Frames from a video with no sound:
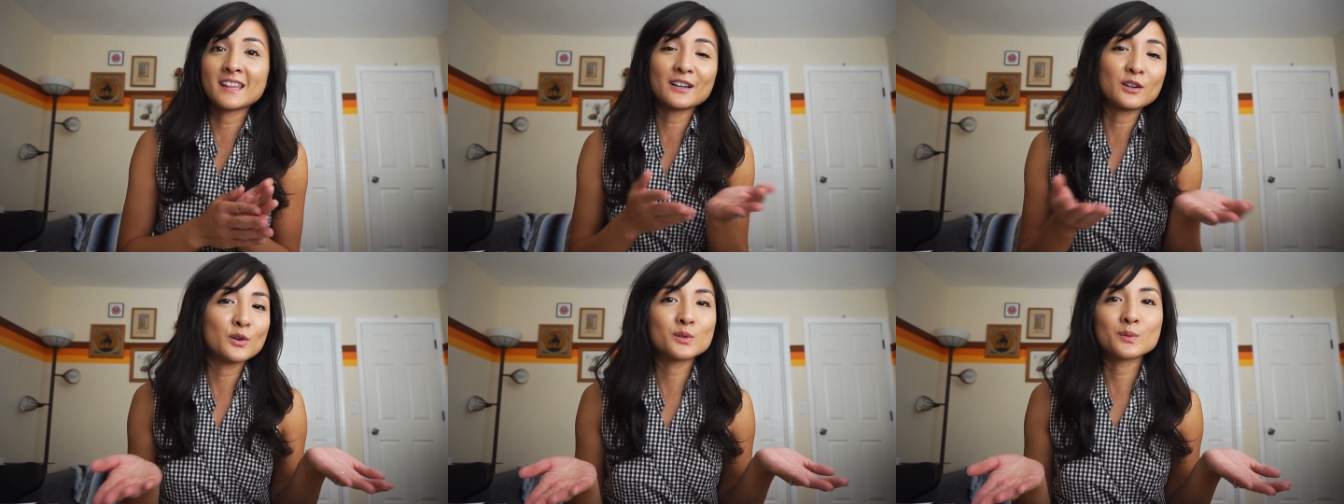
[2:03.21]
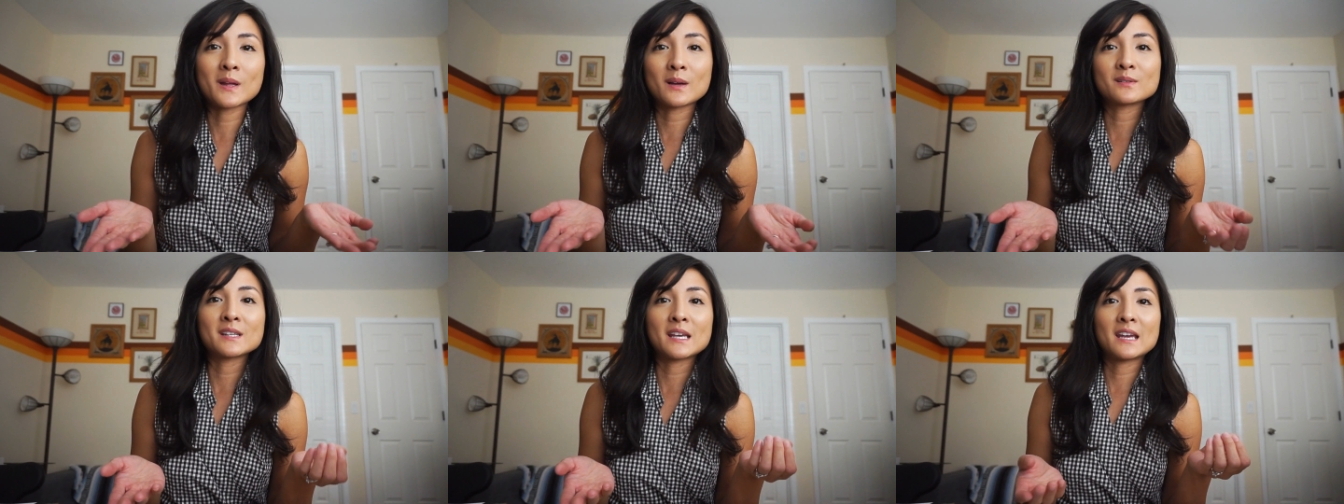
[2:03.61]
That goes
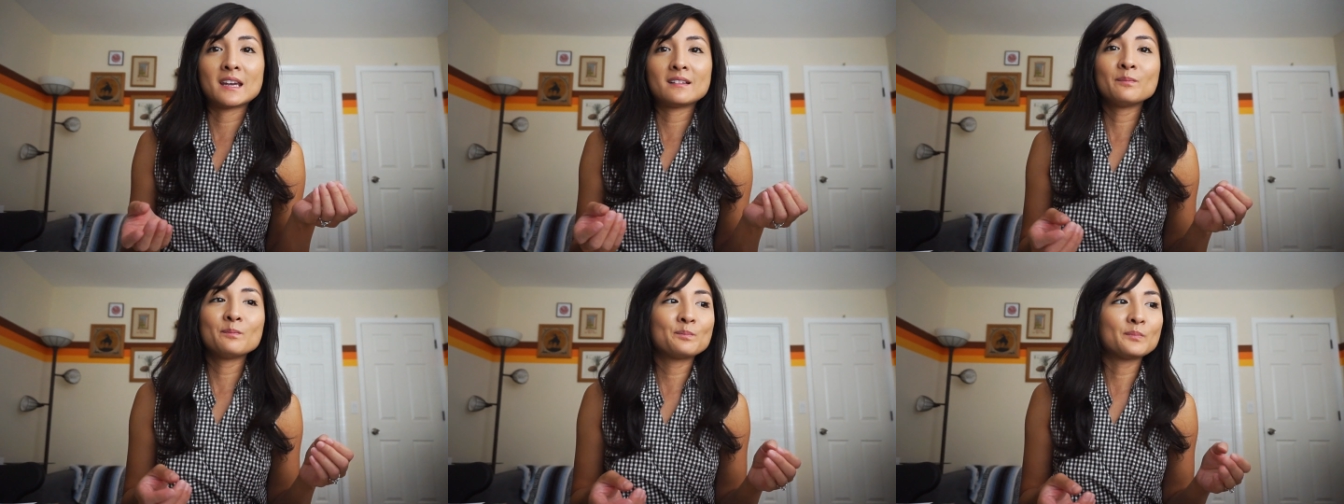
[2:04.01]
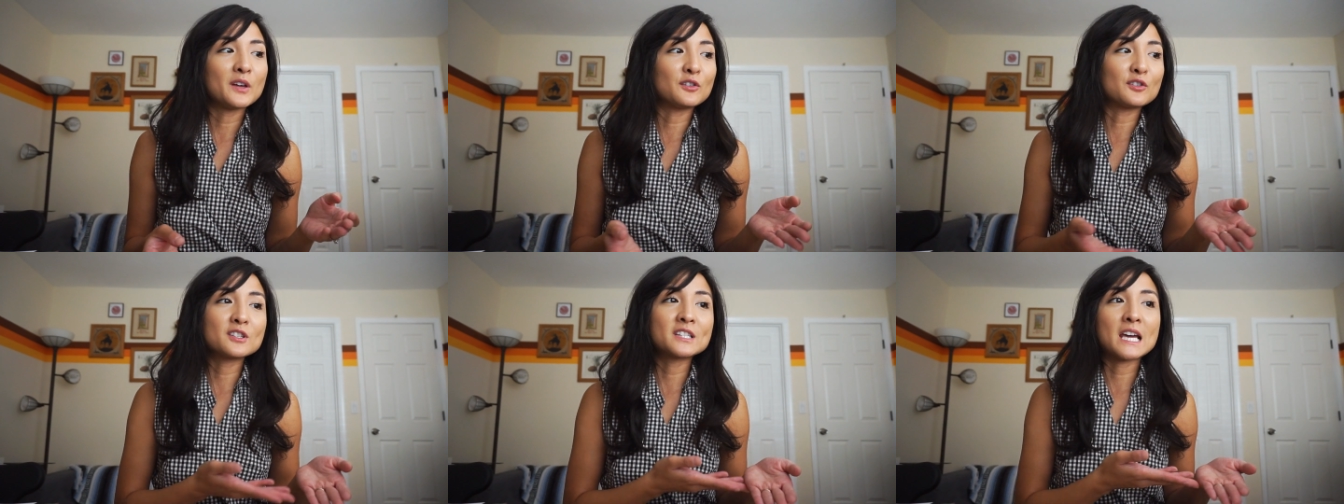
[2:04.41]
without saying.
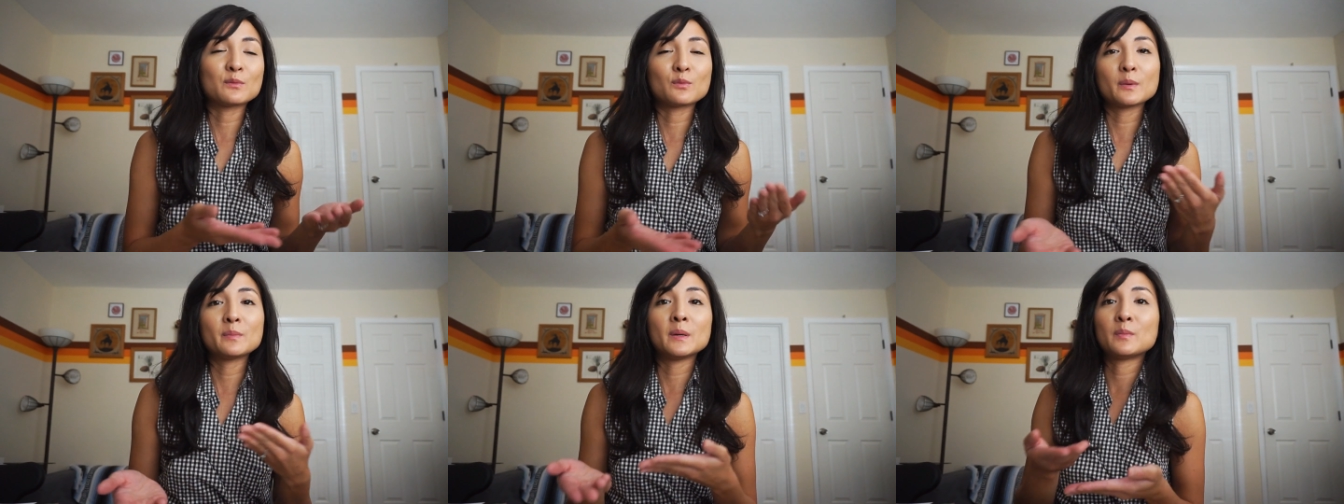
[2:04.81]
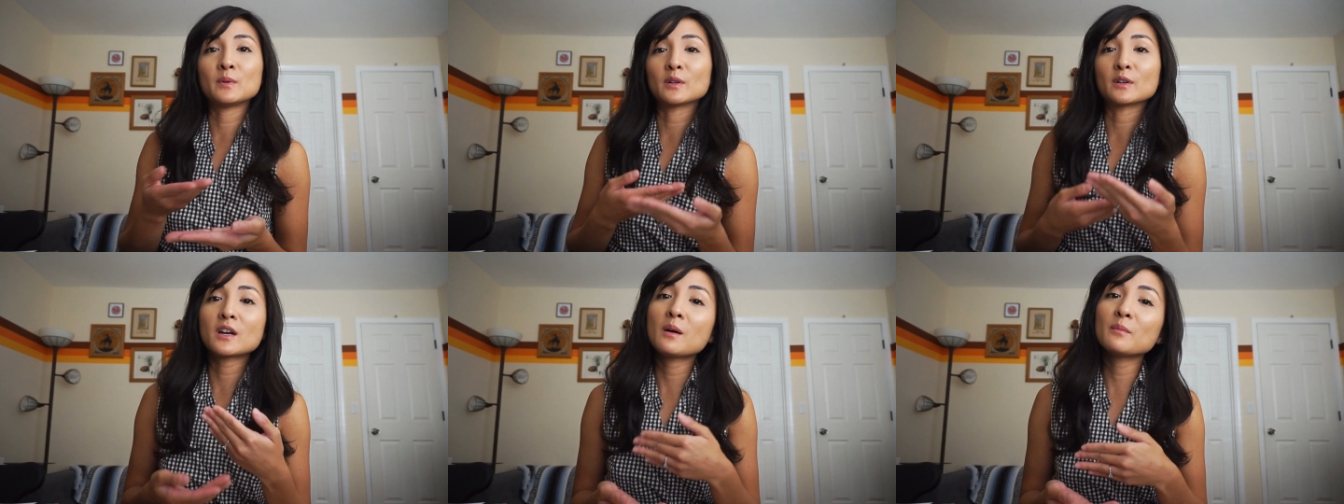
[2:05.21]
Understand where people
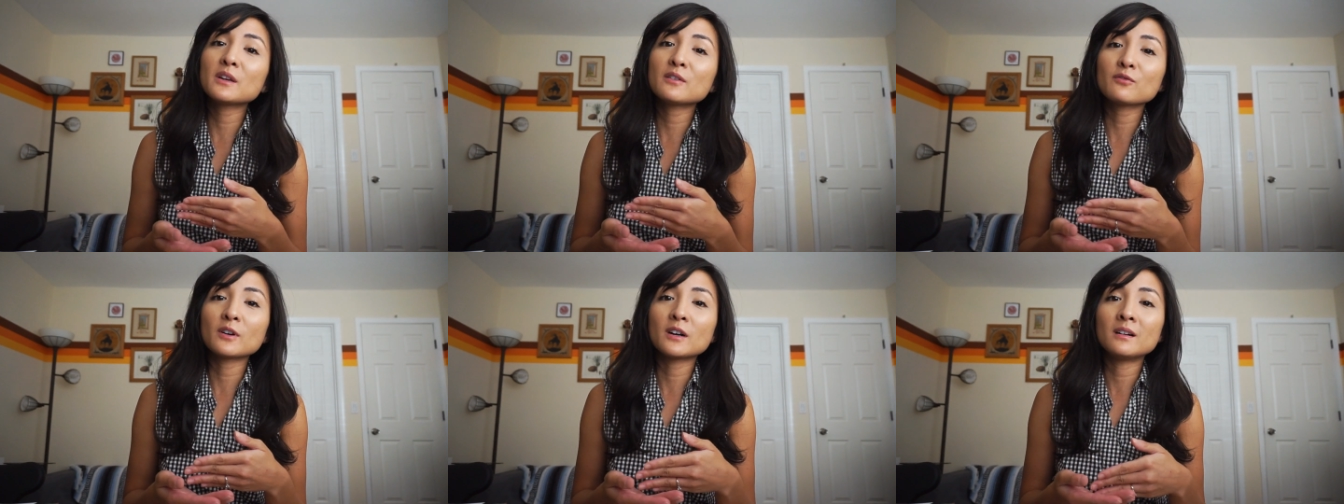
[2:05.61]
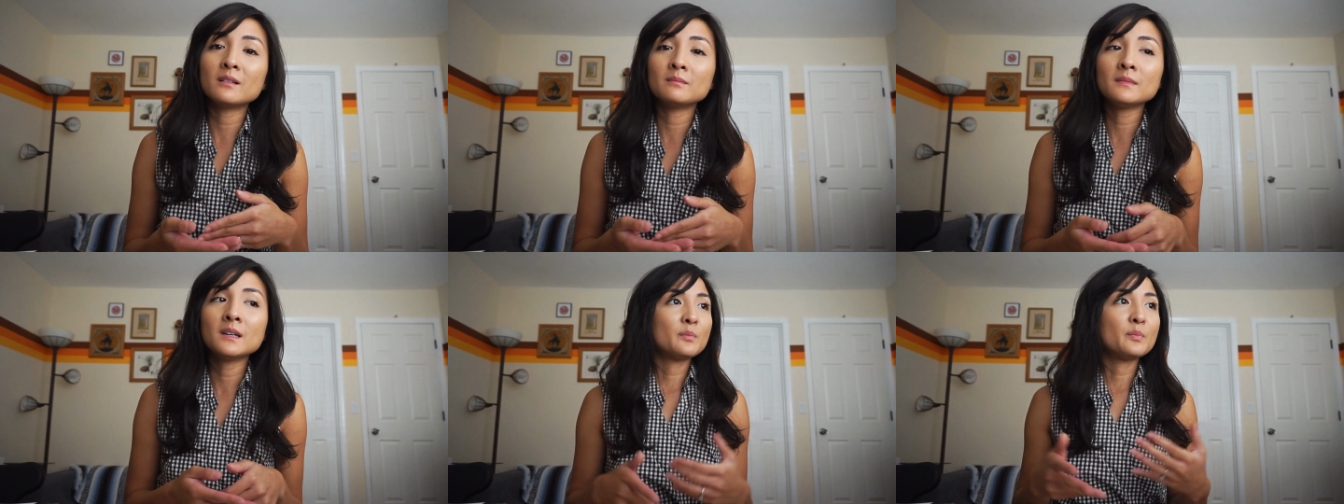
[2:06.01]
are coming
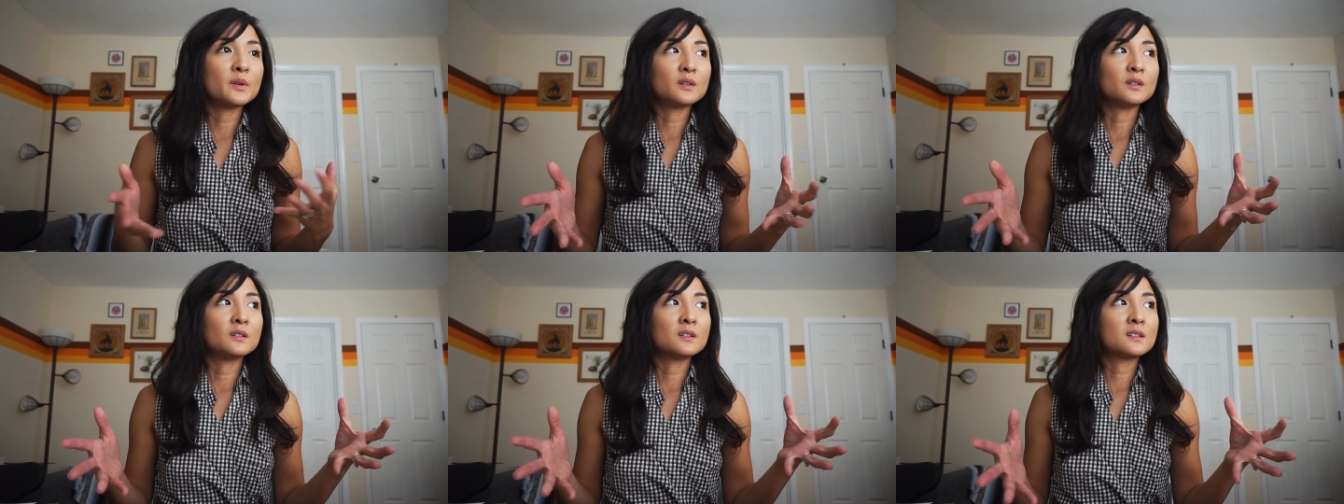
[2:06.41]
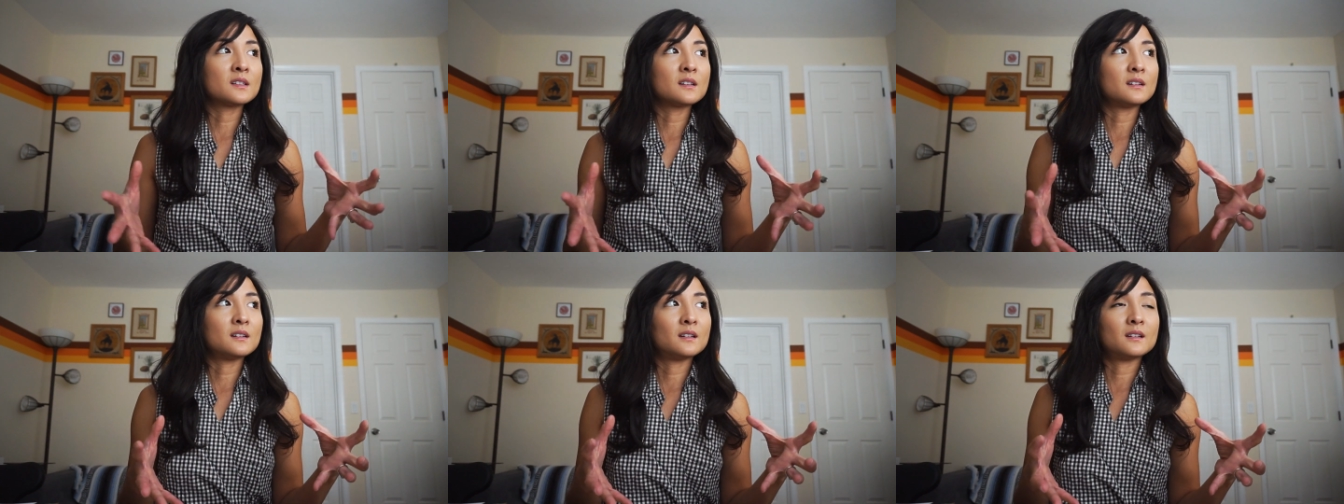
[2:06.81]
from, build
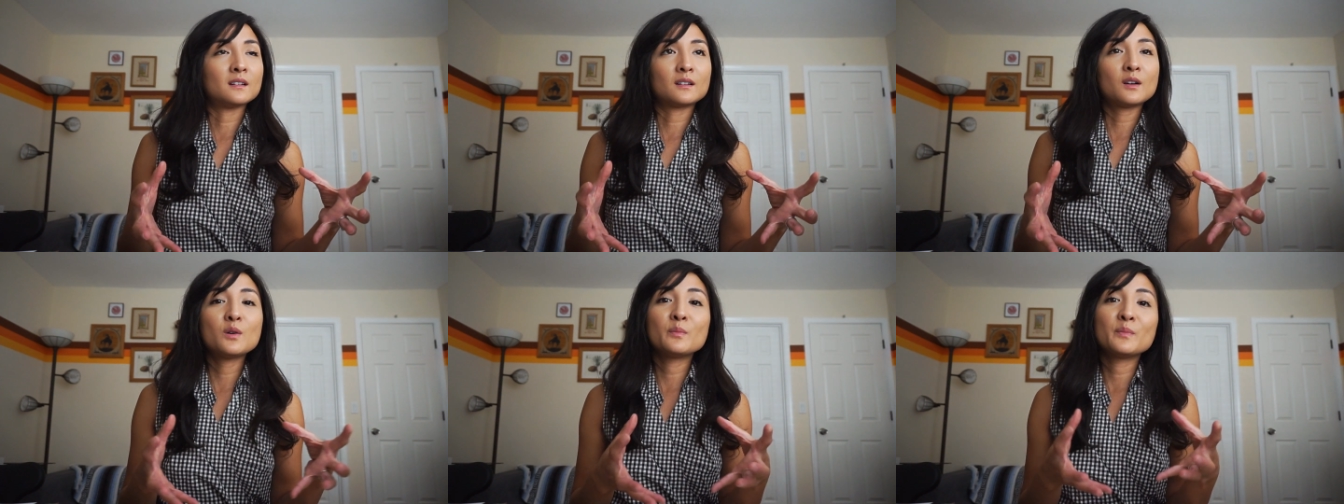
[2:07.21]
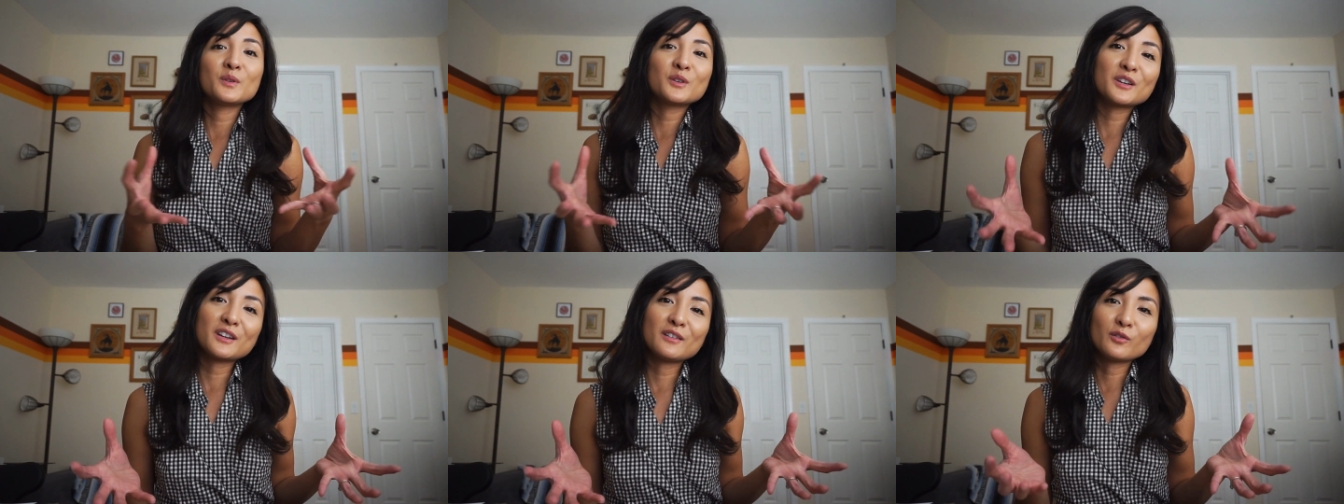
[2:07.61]
a
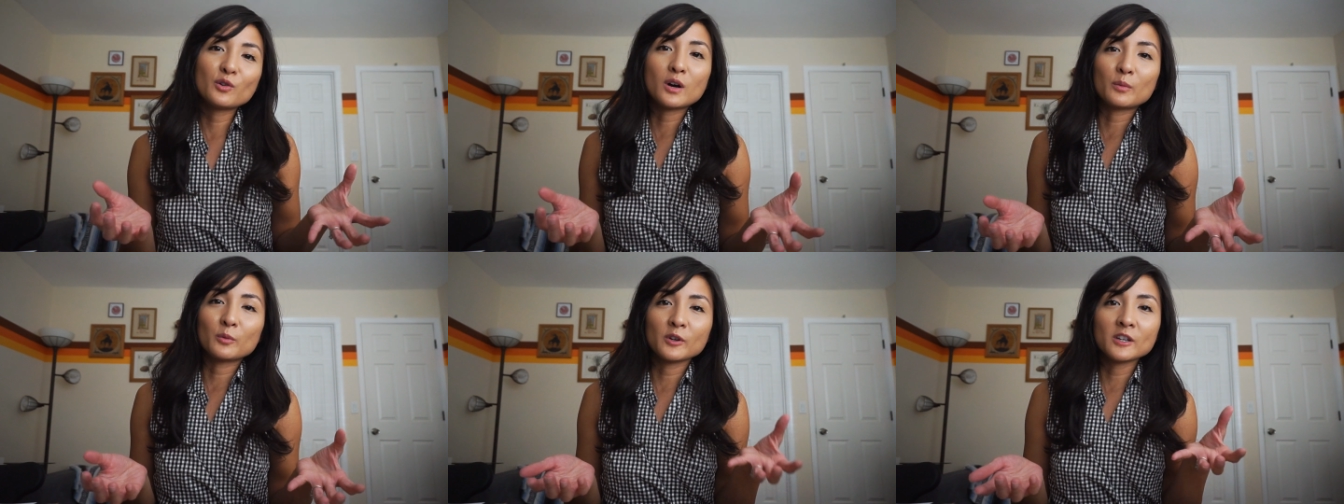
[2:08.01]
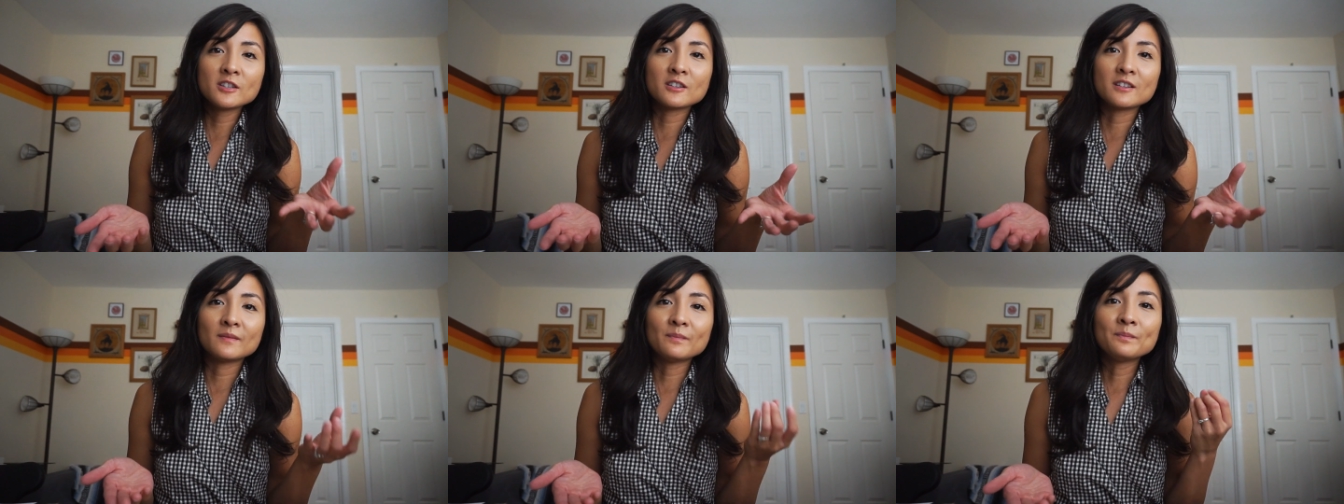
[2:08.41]
community of
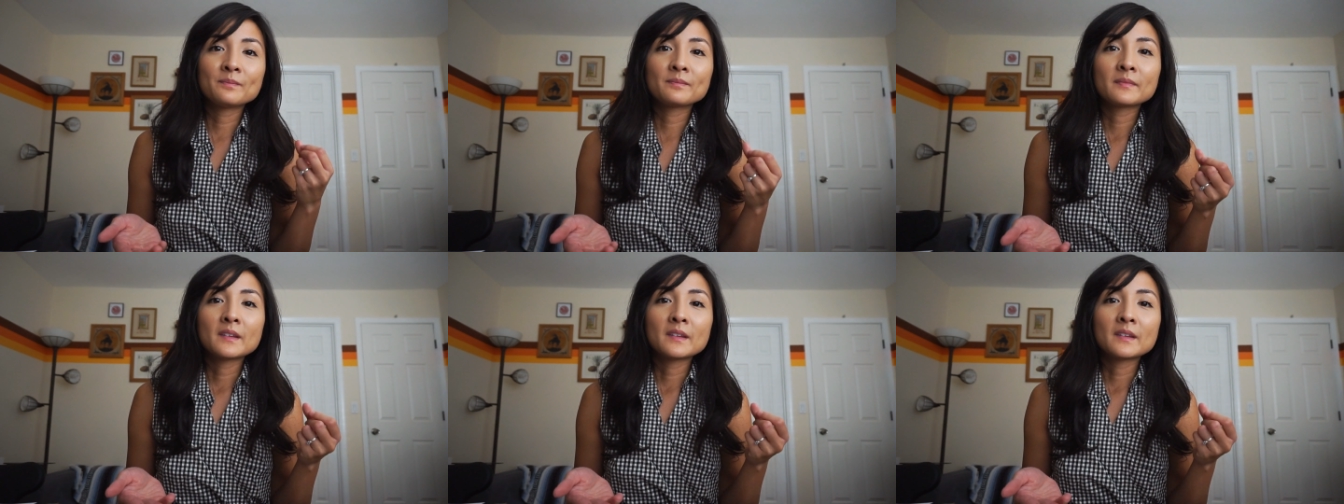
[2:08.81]
cooperation.